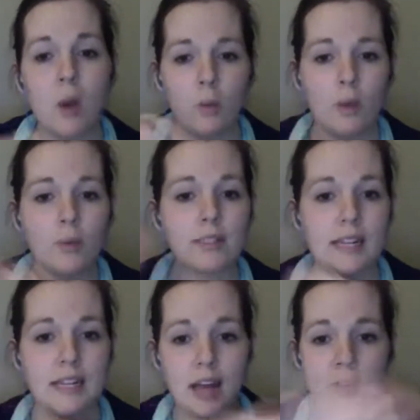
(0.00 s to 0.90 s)
we will
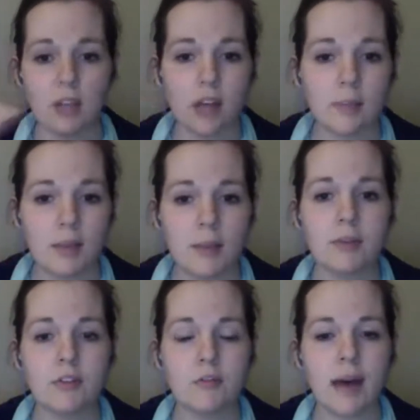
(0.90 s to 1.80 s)
send it out to all the
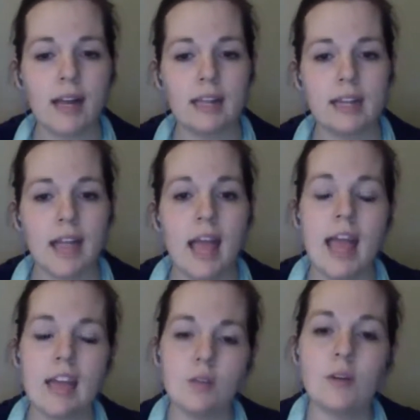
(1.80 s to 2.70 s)
people who bought it,
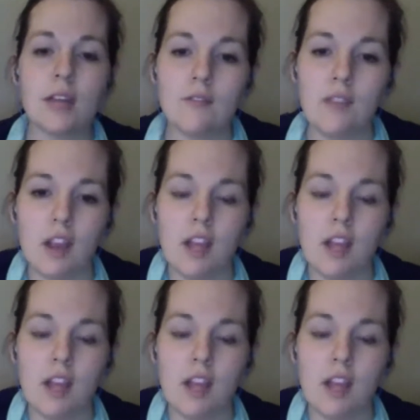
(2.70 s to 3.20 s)
and you will get